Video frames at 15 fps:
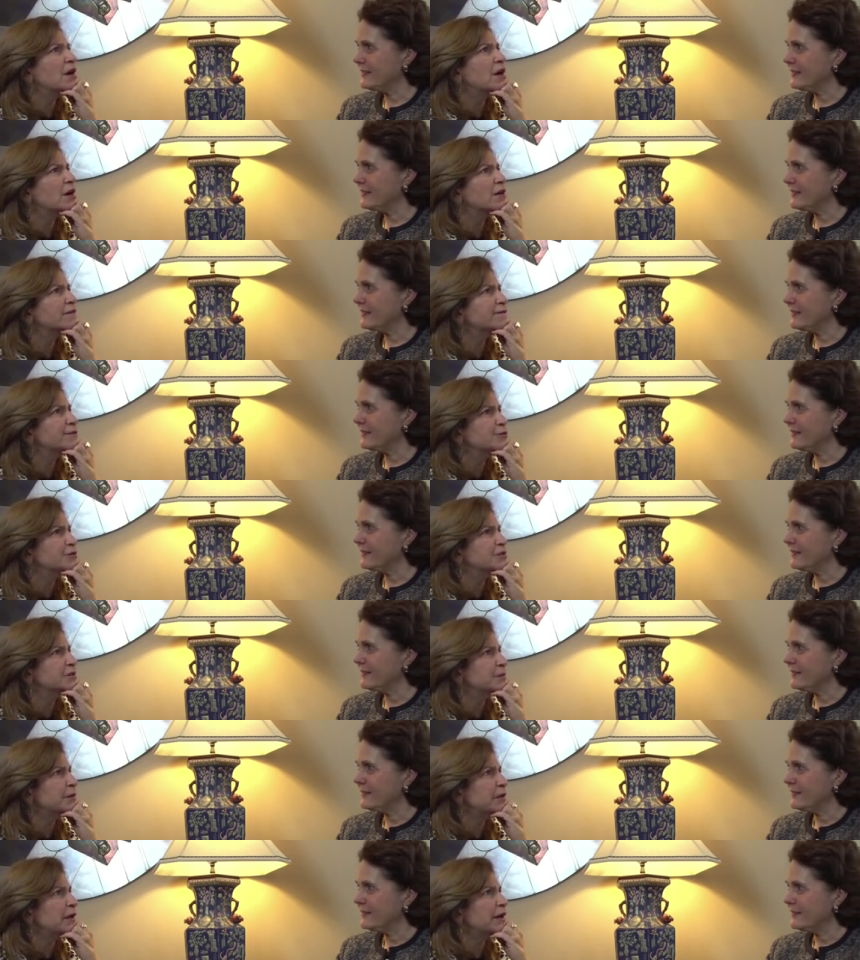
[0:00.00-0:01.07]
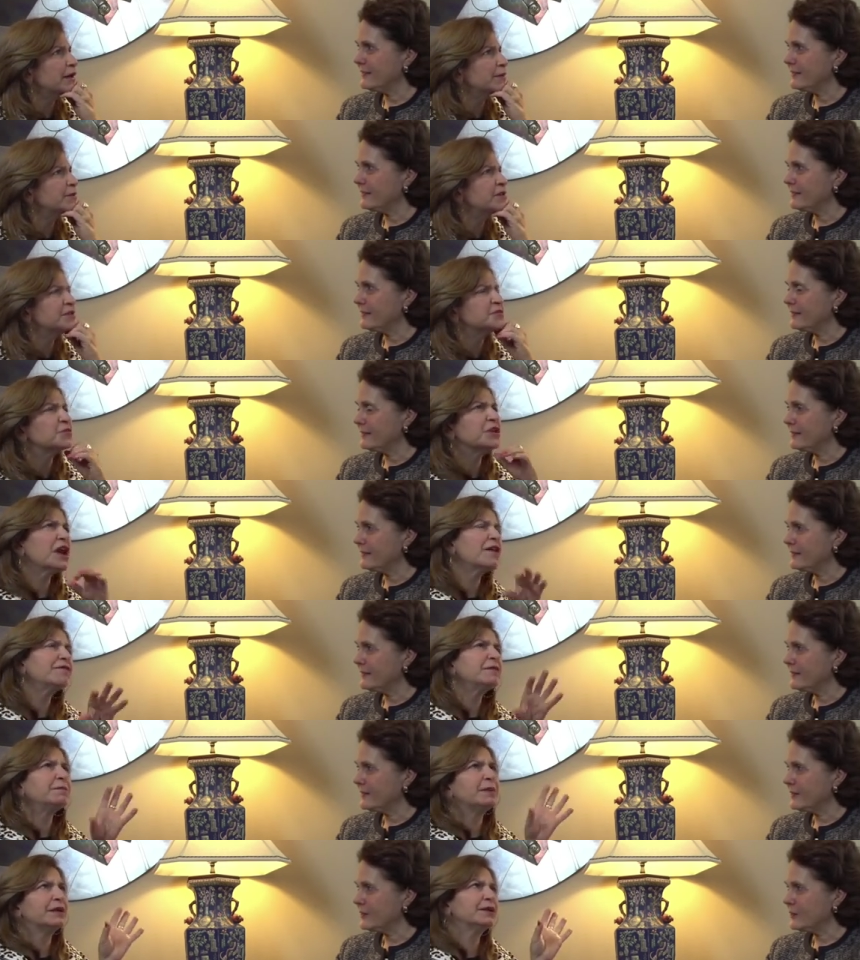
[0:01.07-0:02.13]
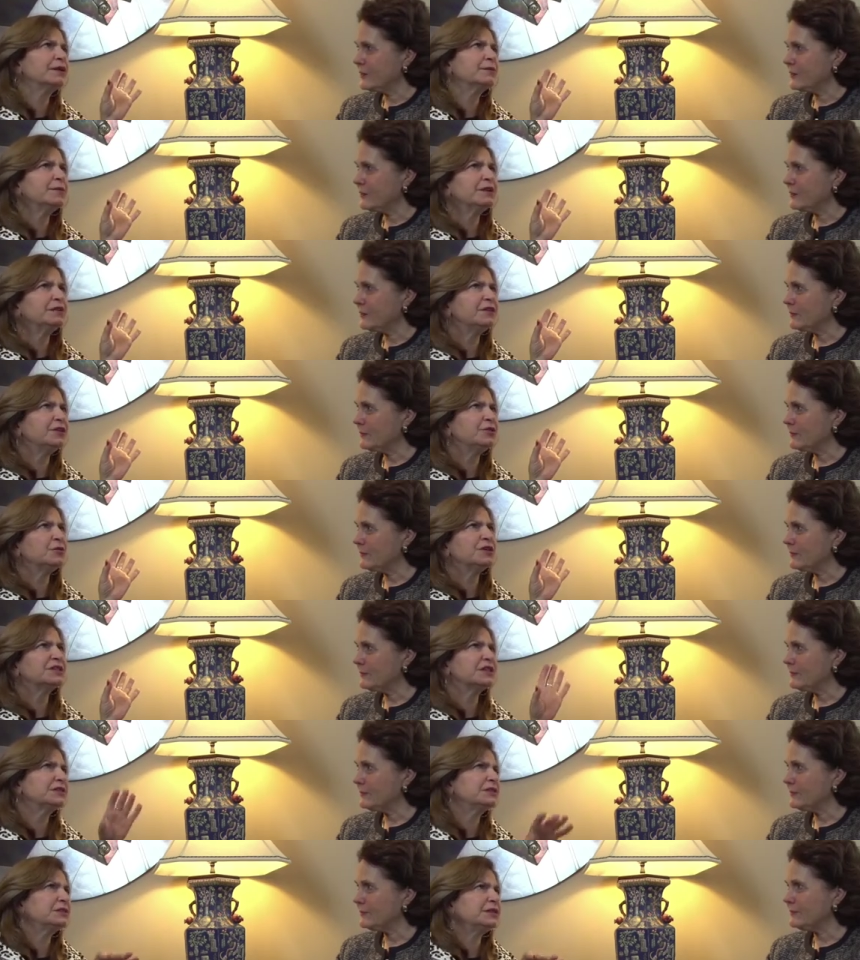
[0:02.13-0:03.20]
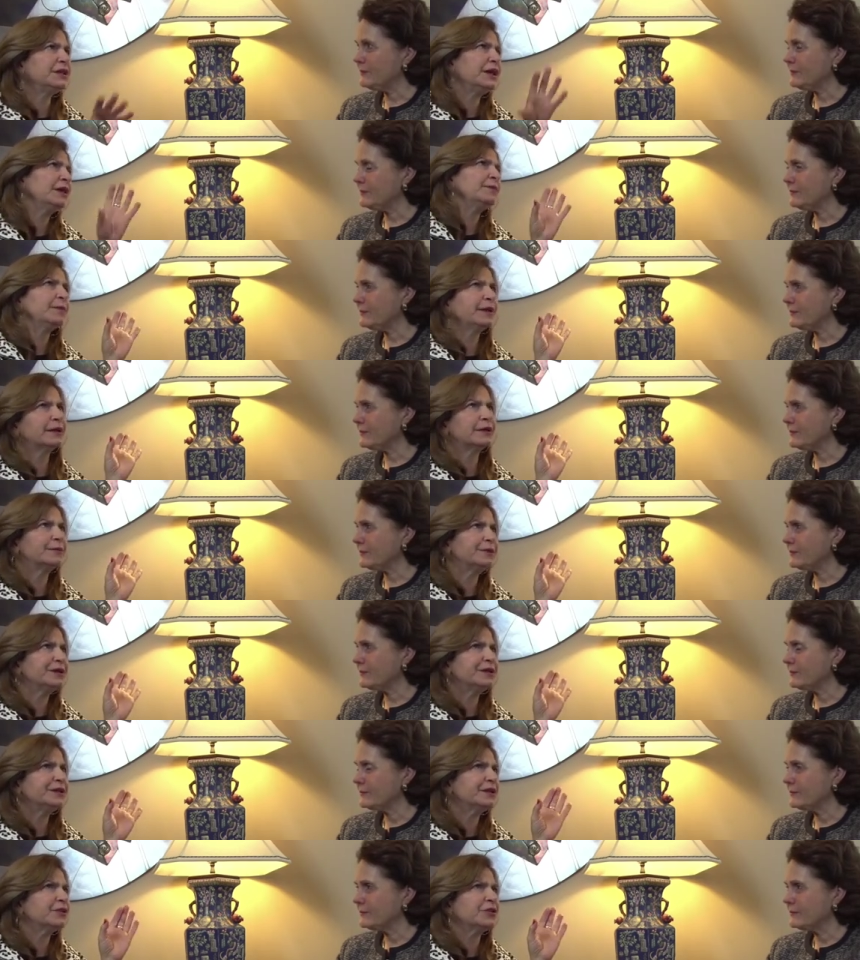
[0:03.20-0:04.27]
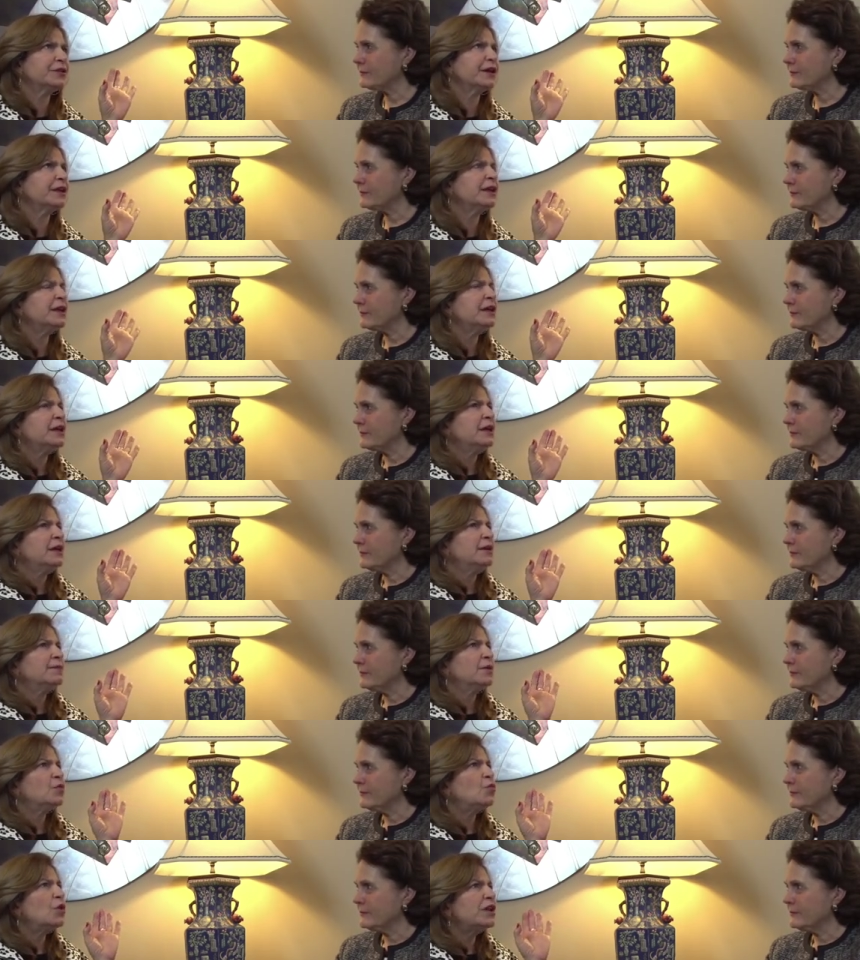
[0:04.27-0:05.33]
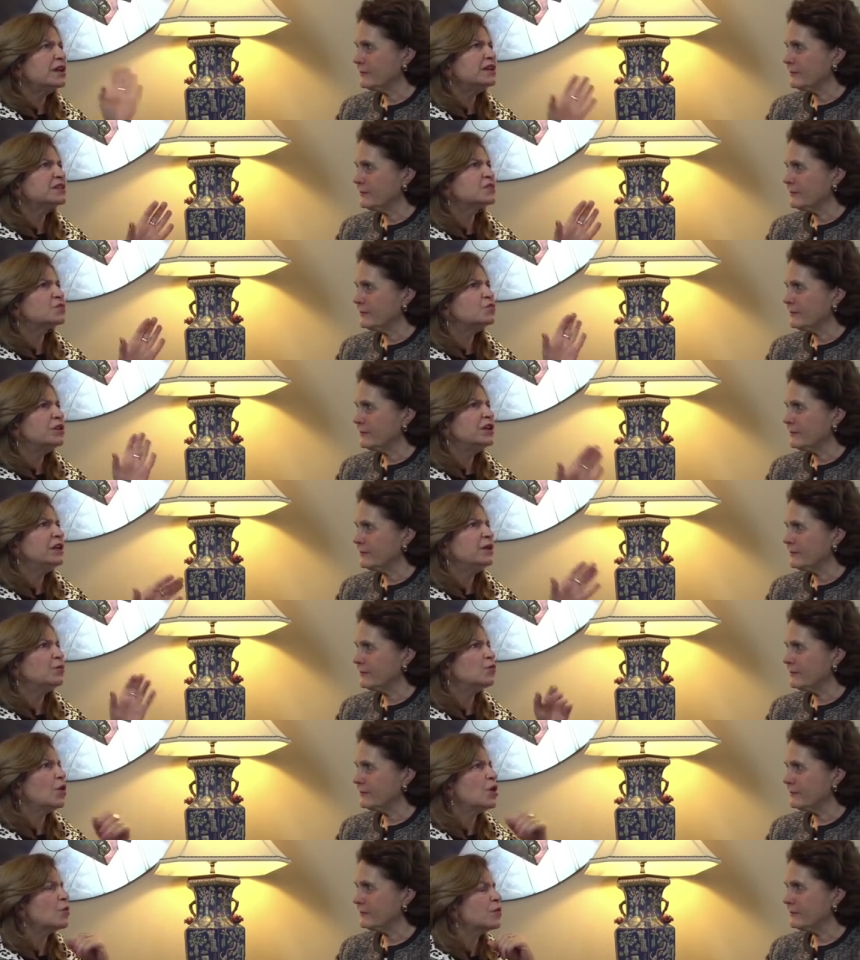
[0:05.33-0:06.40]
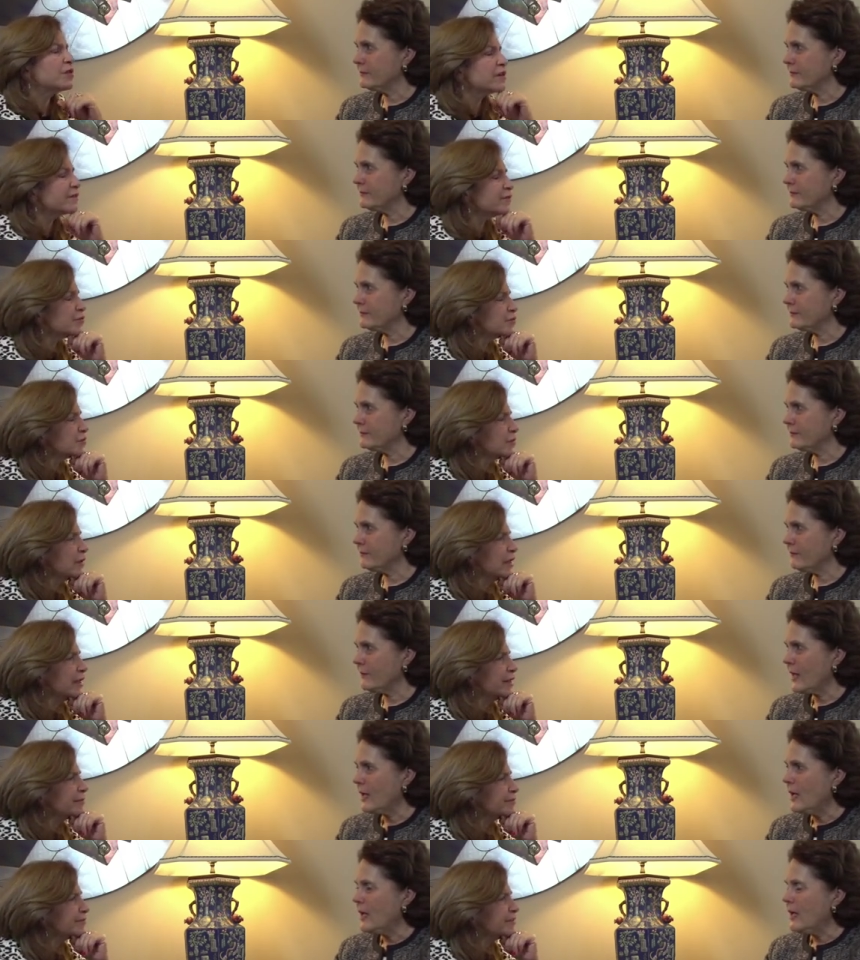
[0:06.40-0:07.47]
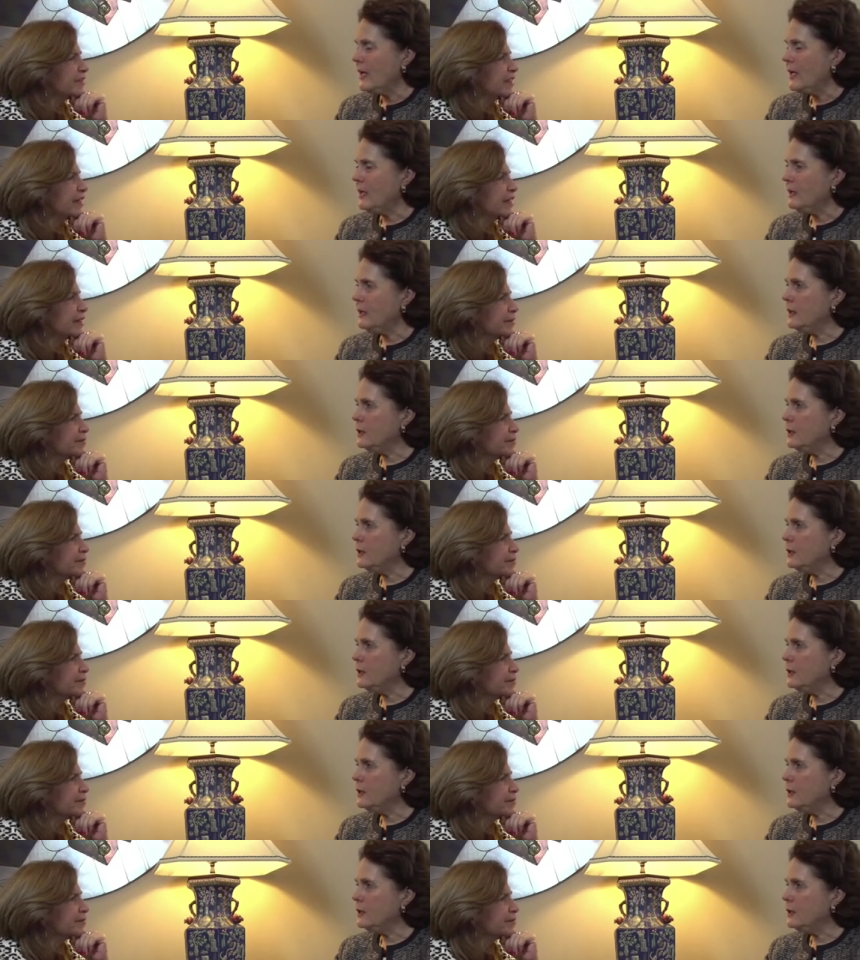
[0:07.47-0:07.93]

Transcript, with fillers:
Speaker 1: our food supply? Because we have the pyramid, the USDA pyramid, and all that. But what is really wrong with our food supply today? It